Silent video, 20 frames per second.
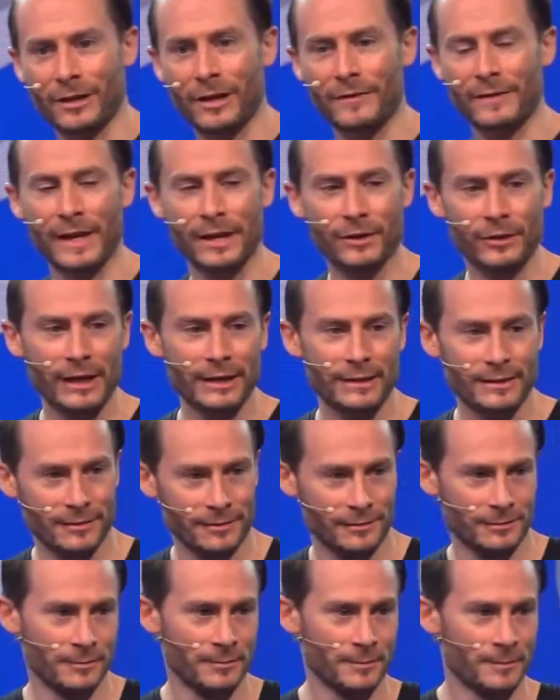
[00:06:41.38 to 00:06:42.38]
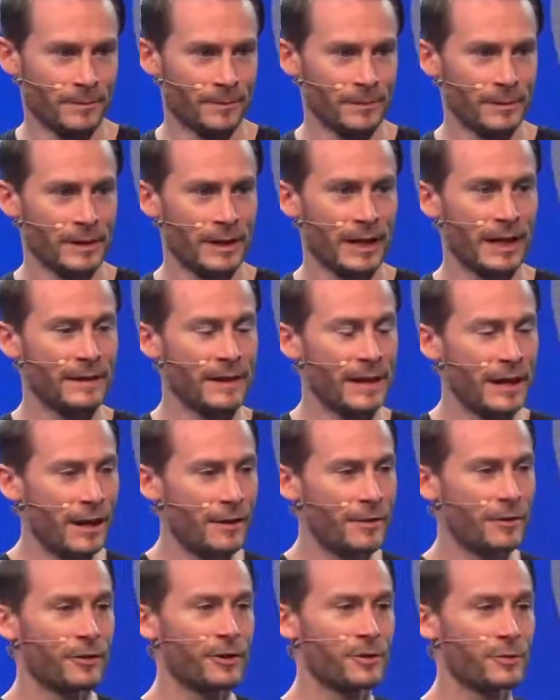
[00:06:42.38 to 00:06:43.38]
on the internet, and the
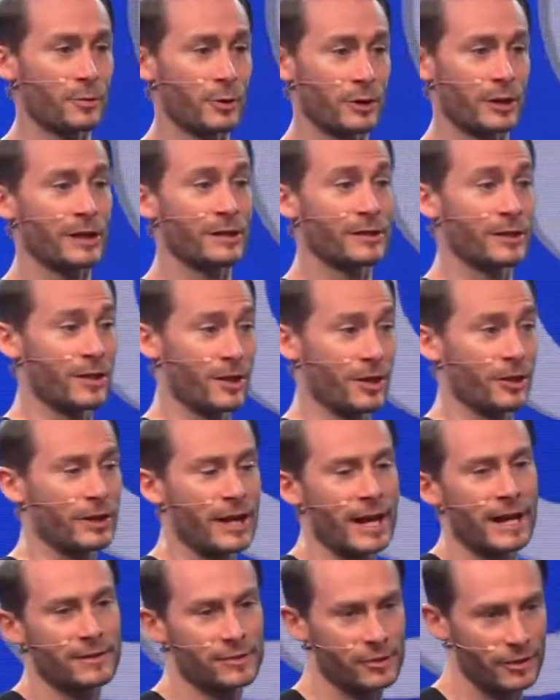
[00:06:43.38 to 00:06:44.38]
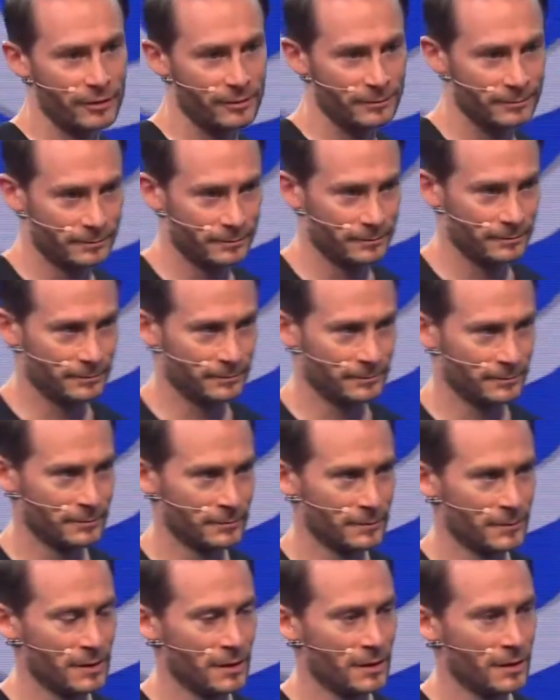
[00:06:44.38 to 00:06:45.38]
other is working to cure cancer.
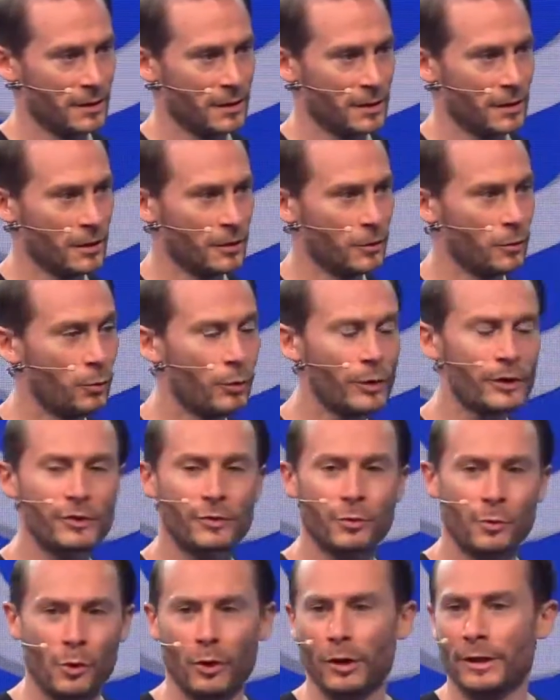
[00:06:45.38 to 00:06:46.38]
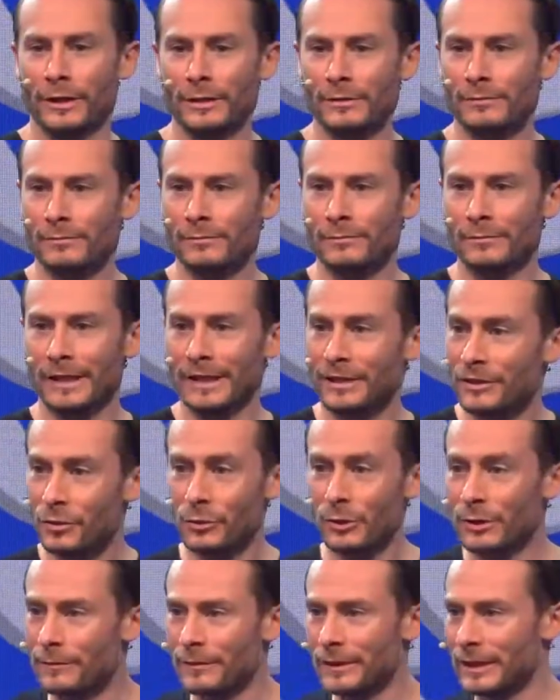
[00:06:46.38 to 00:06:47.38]
Which one,
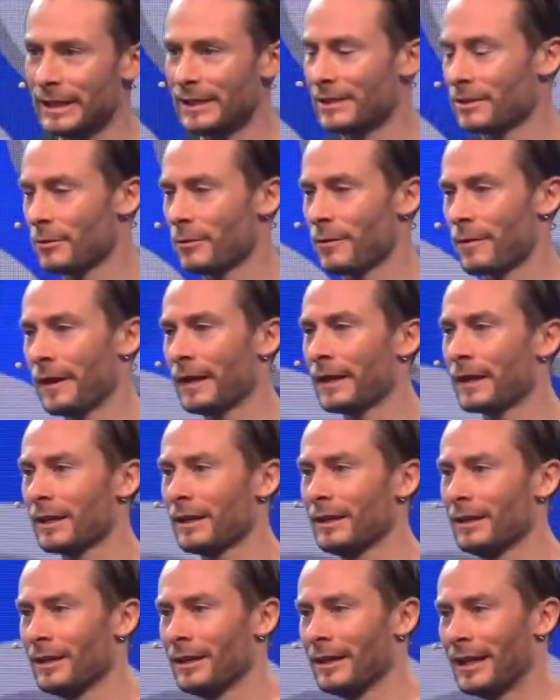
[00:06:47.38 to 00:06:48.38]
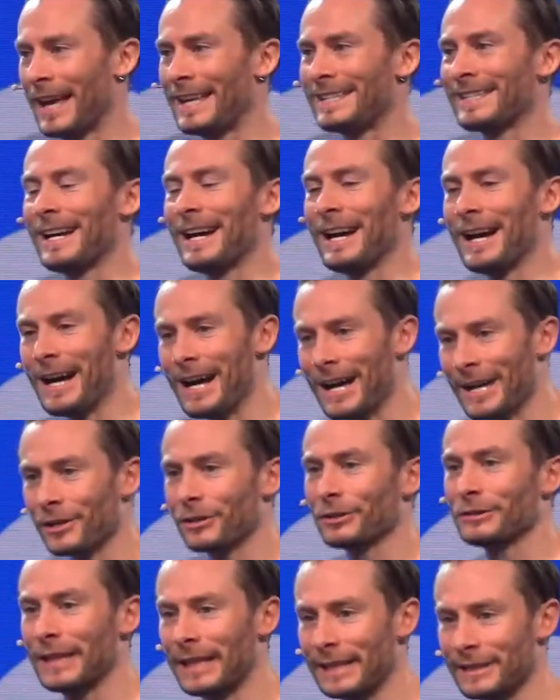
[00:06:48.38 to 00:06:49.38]
intuitively, do you think has a
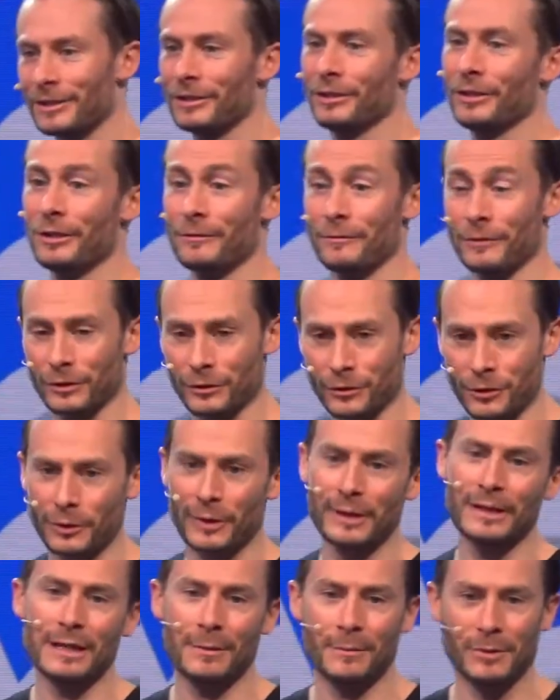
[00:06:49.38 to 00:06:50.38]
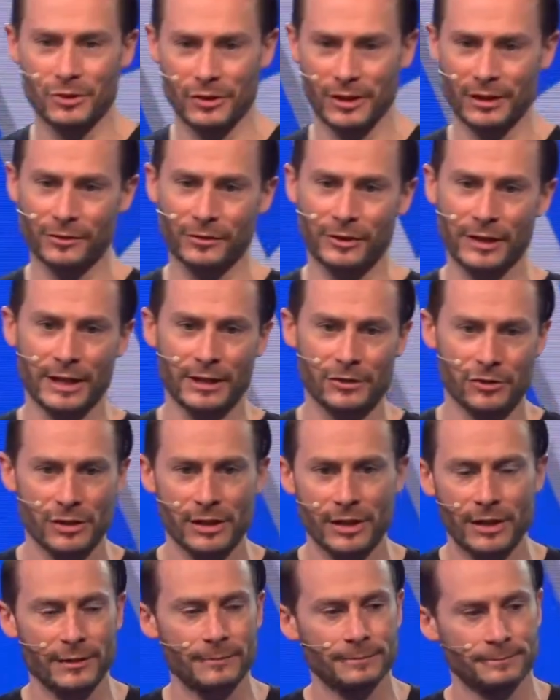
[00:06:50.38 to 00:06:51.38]
higher likelihood of recruiting that machine learning
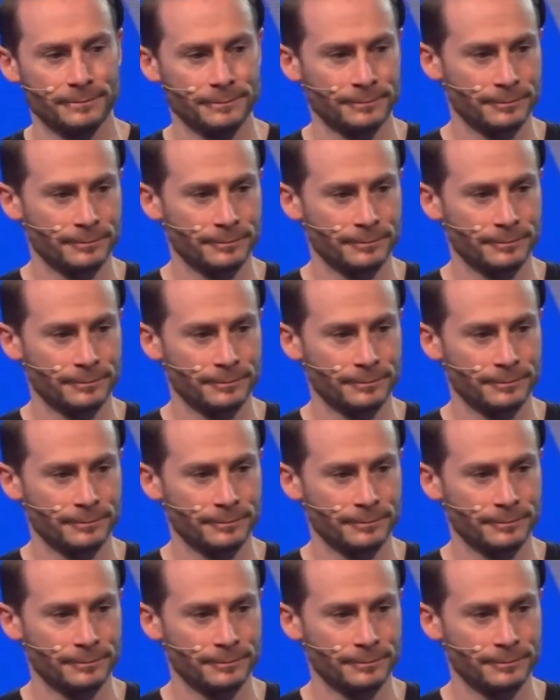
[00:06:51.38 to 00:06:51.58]
engineer?